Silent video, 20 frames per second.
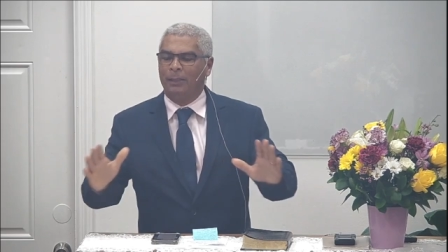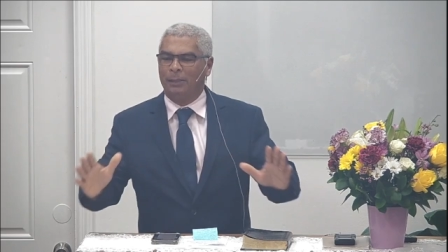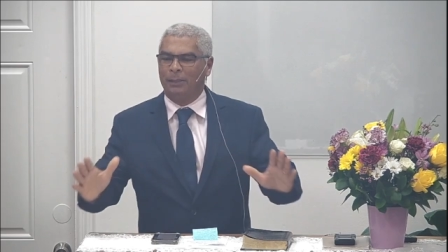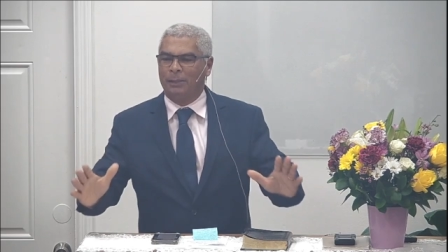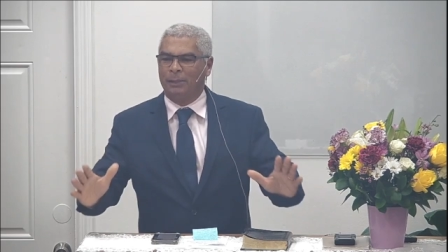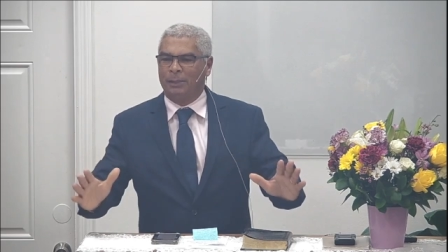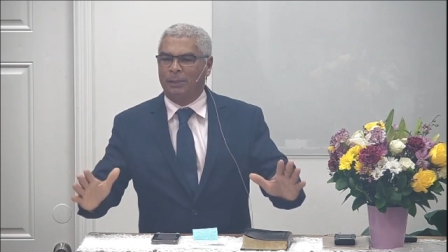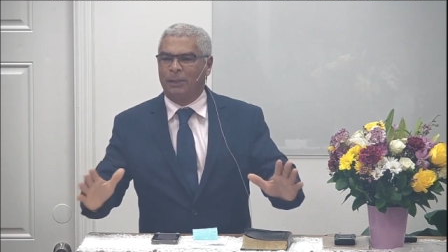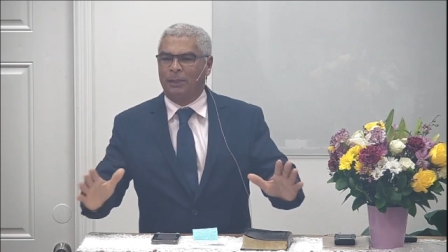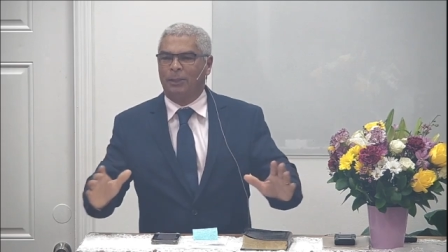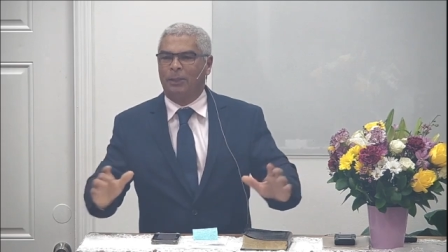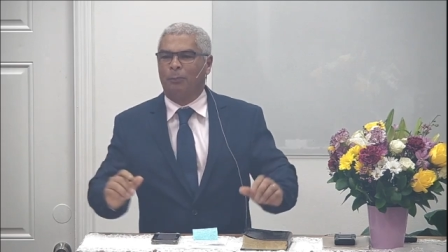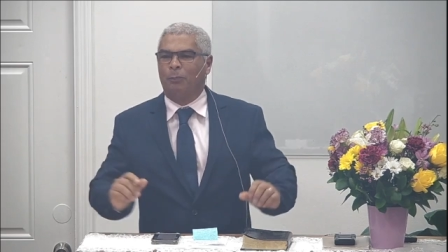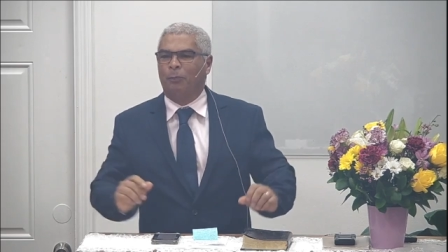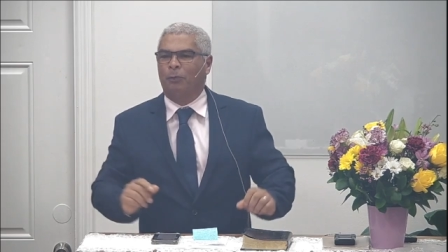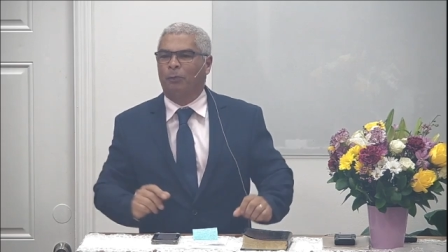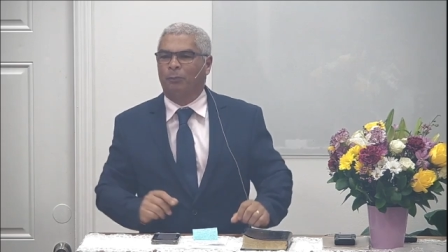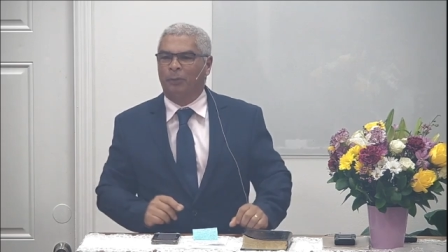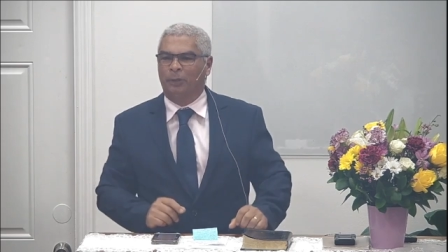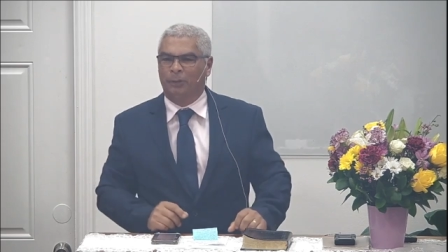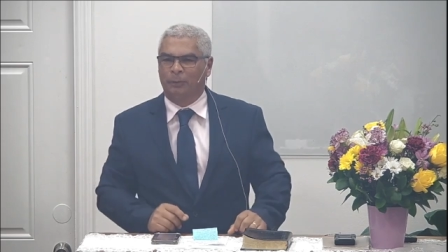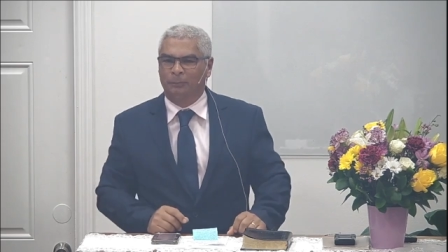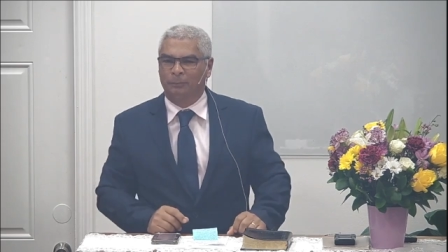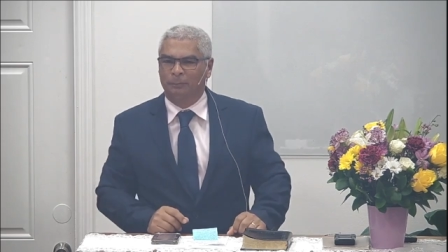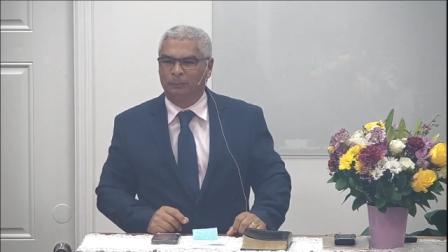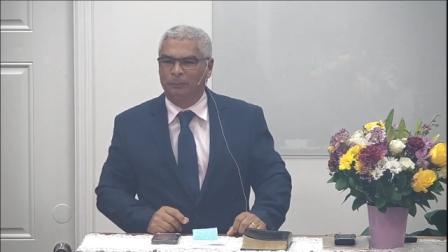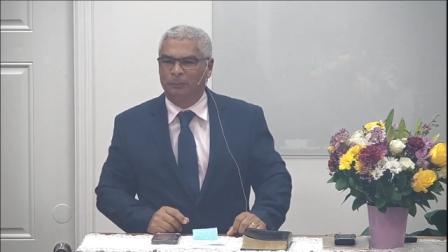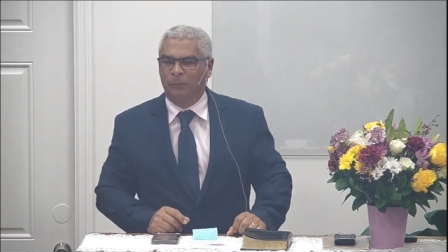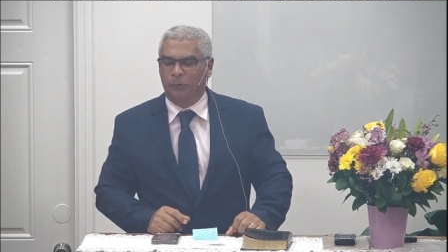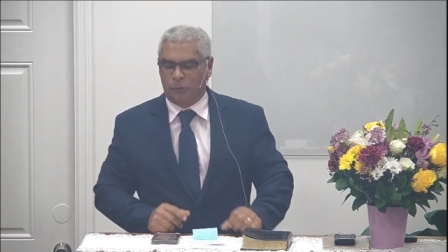No one goes to the
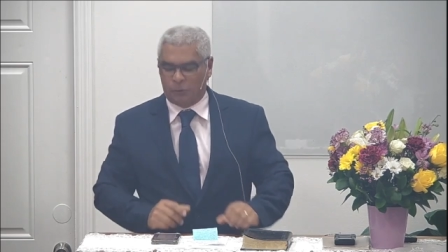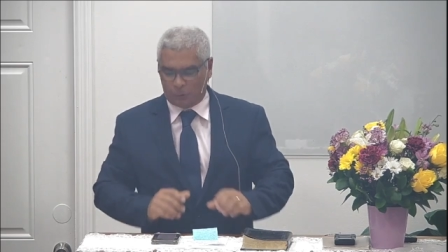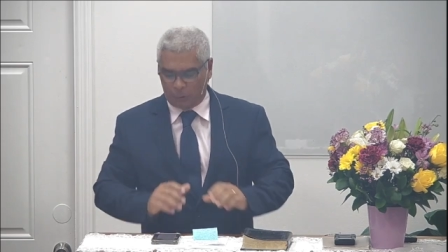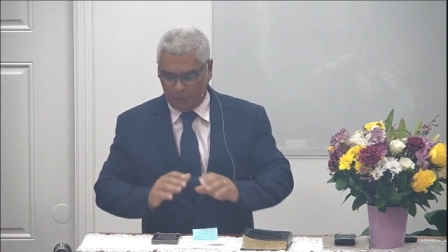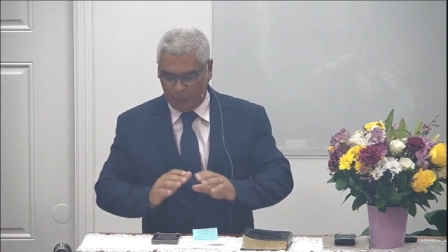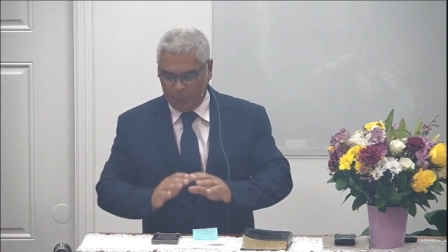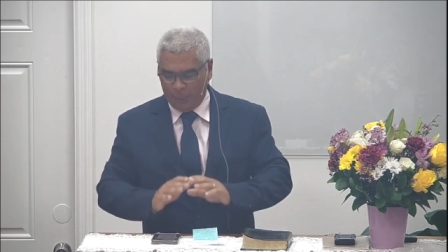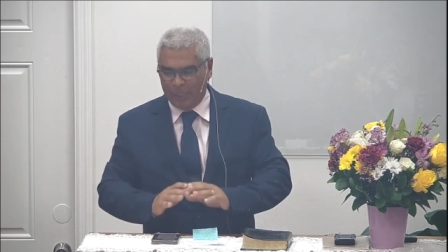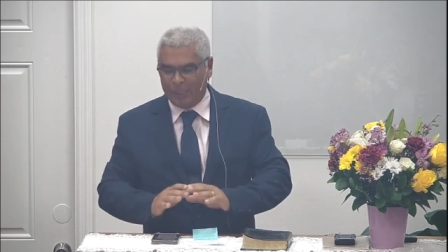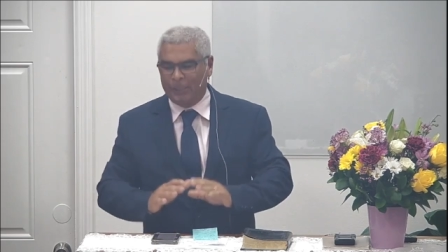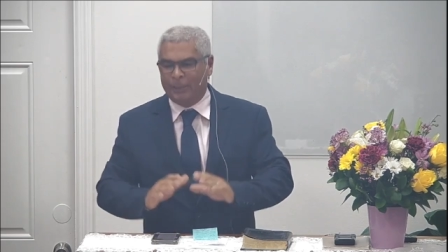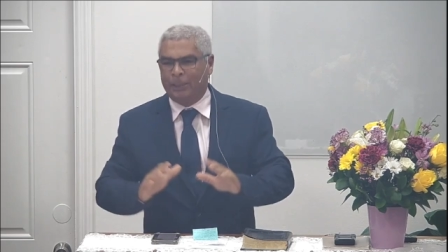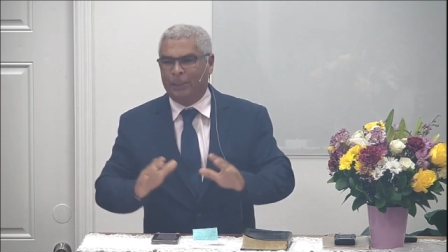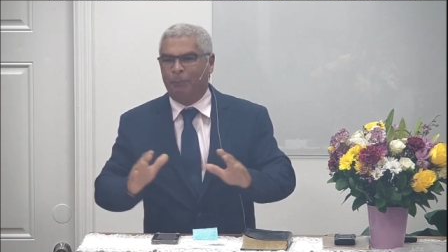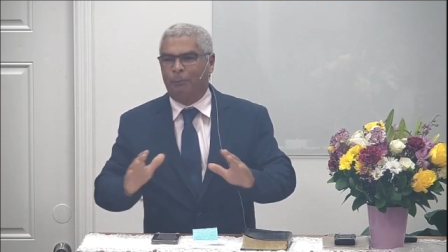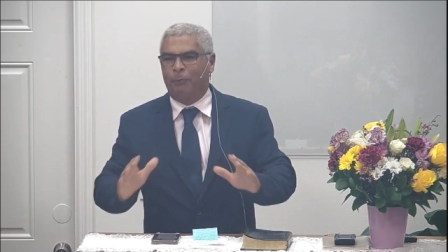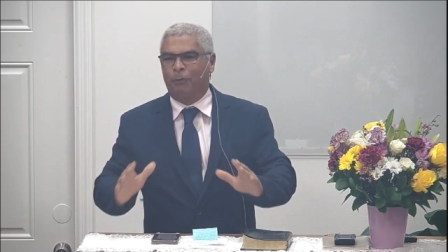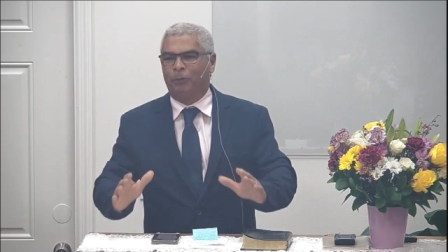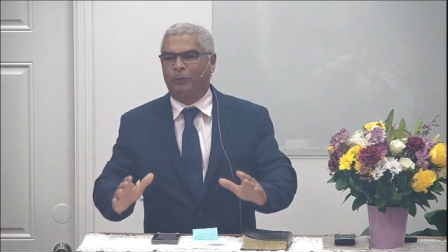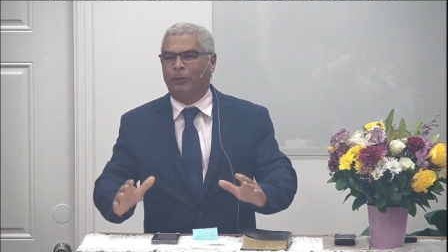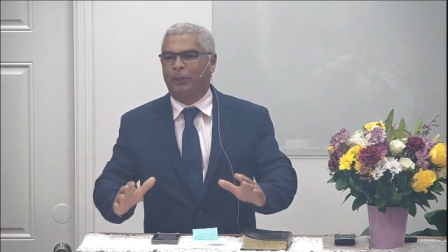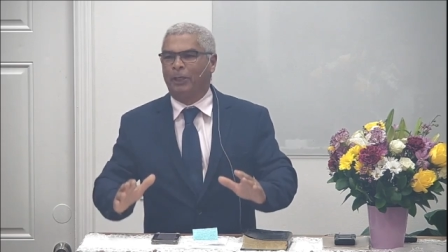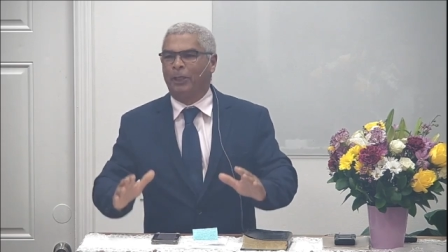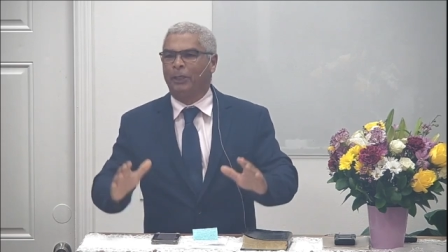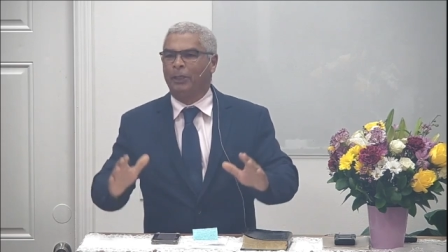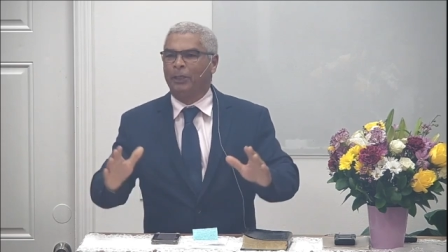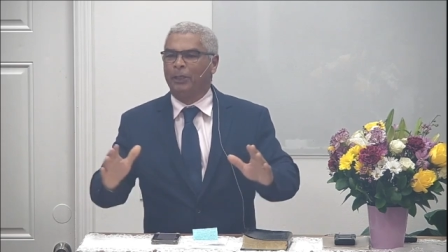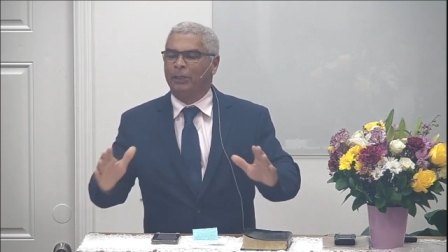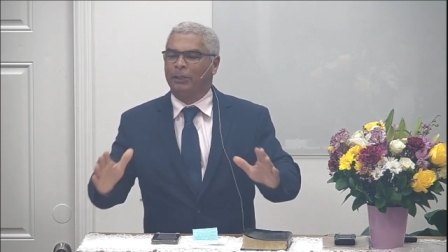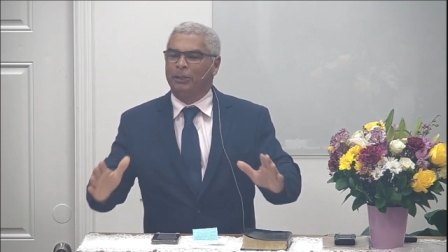Father but through me.
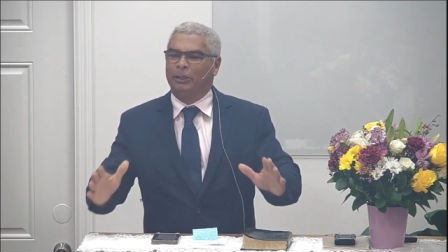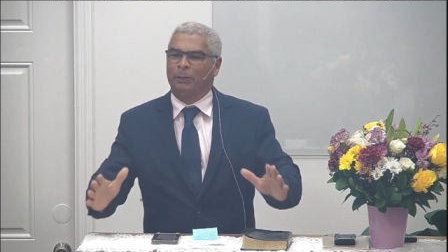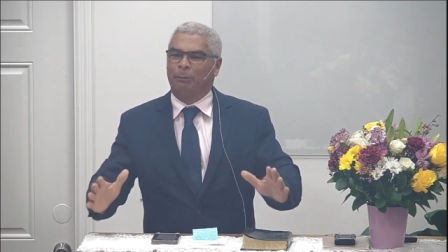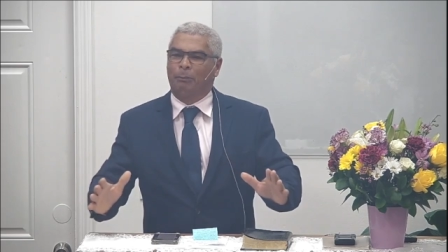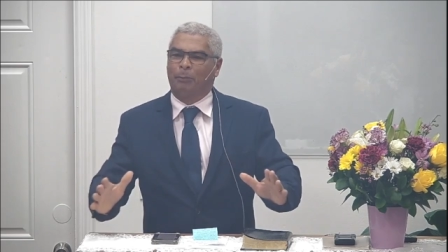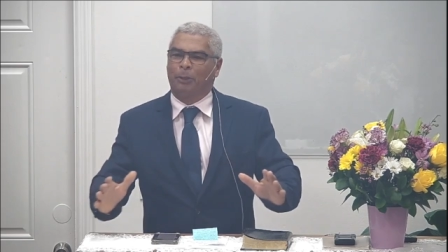He